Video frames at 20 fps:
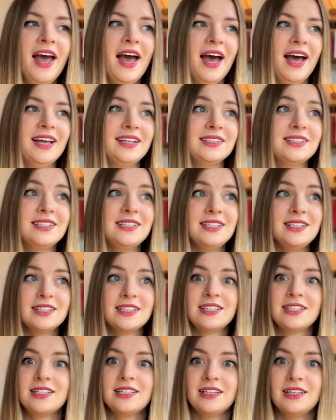And
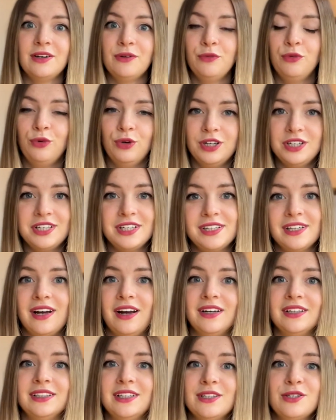since war
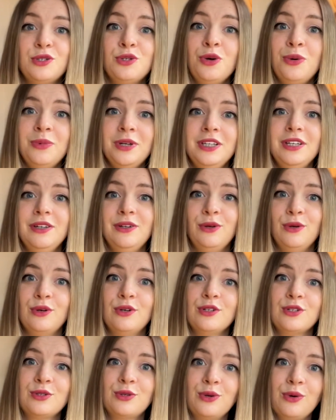started, so many
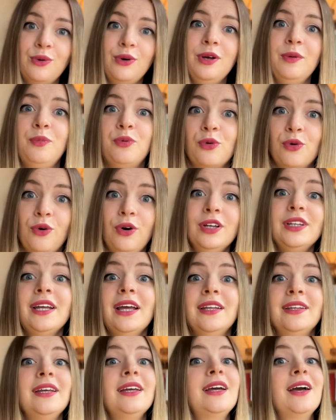girls go abroad
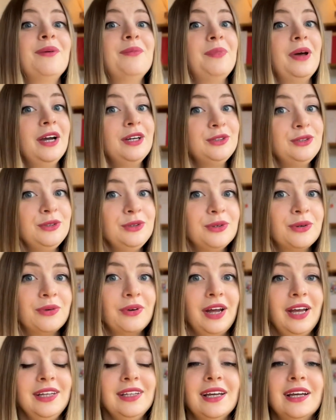and they come back to
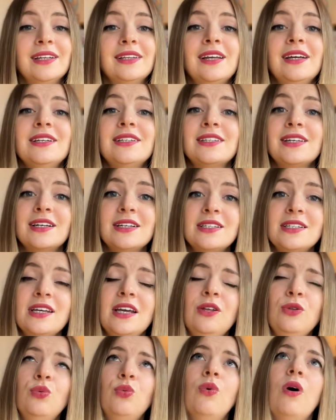Ukraine and they start saying,